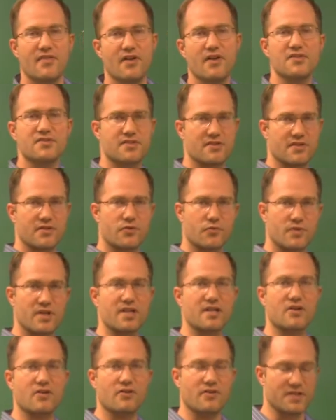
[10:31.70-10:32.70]
those are the
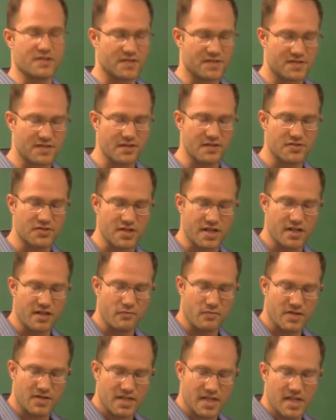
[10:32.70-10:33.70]
three currents
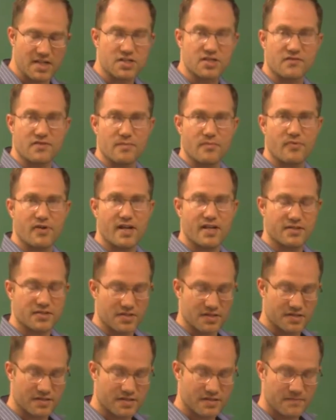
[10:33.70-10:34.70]
associated with each of the
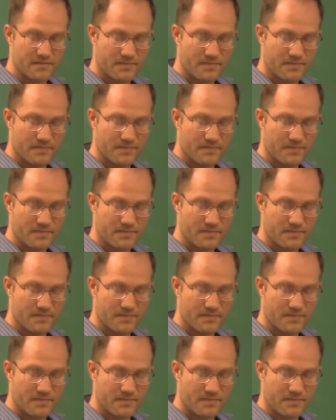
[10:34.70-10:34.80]
branches.